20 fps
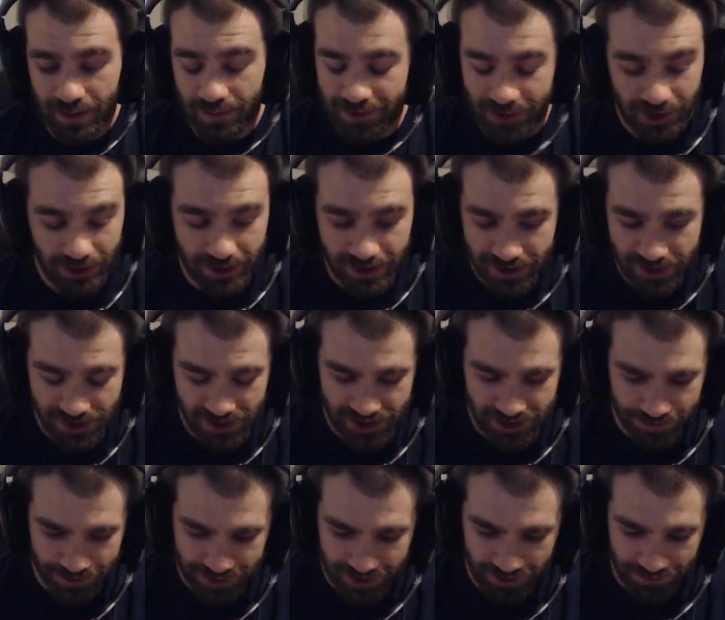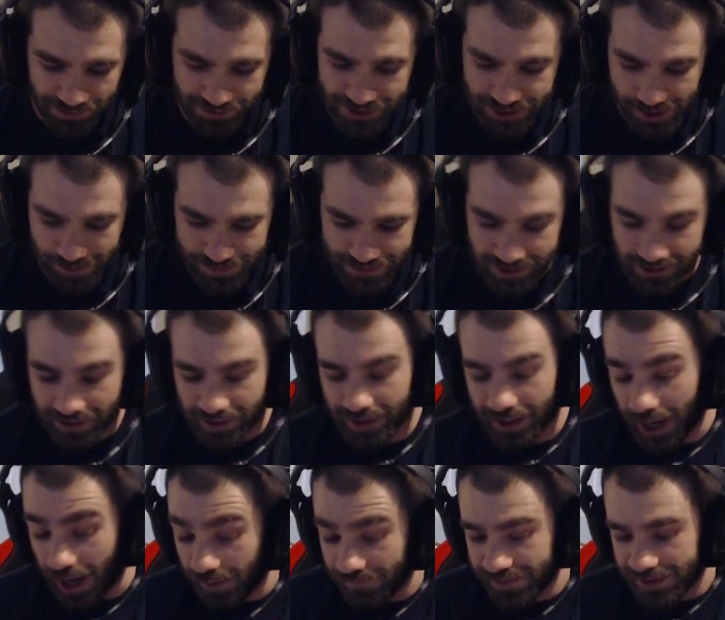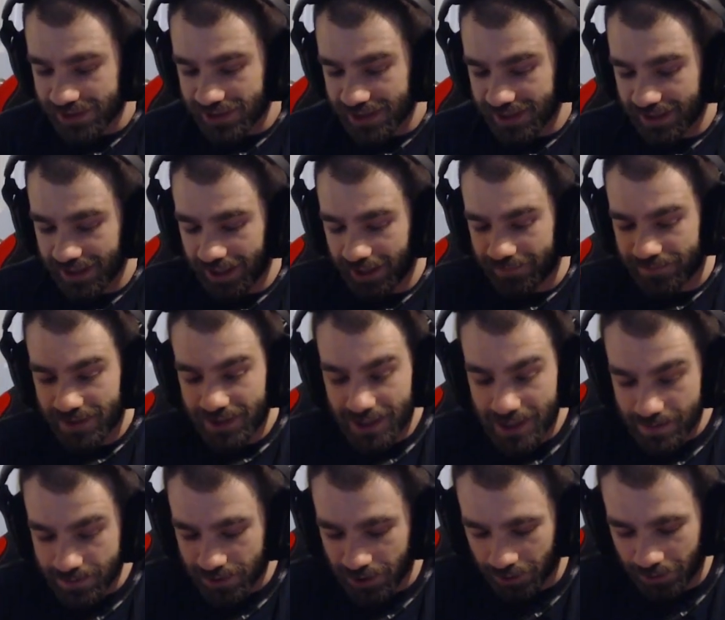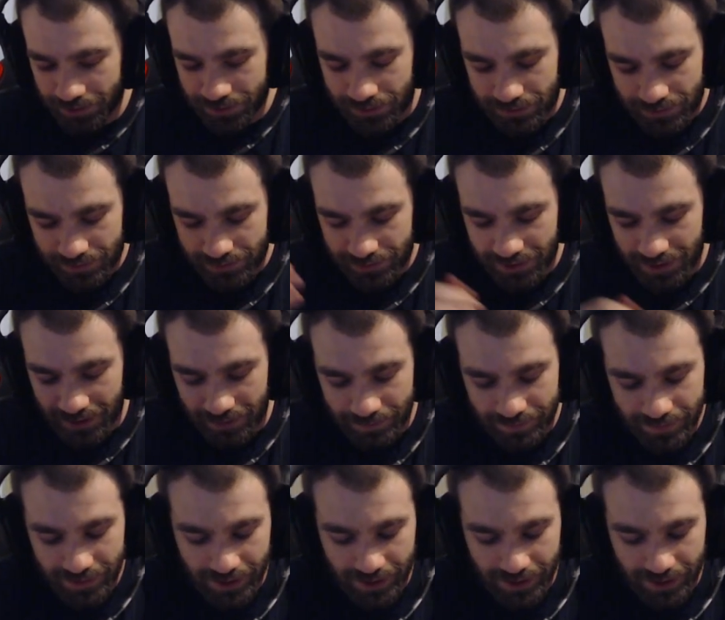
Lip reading: Curious to see what the other steps are. Obviously, I have to keep going through them.